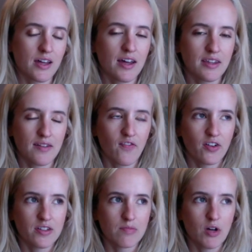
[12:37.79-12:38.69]
That
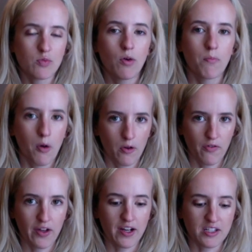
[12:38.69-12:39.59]
feels much more
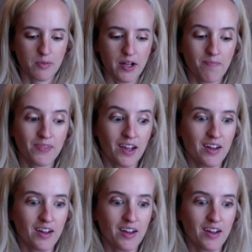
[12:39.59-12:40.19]
motivating to me.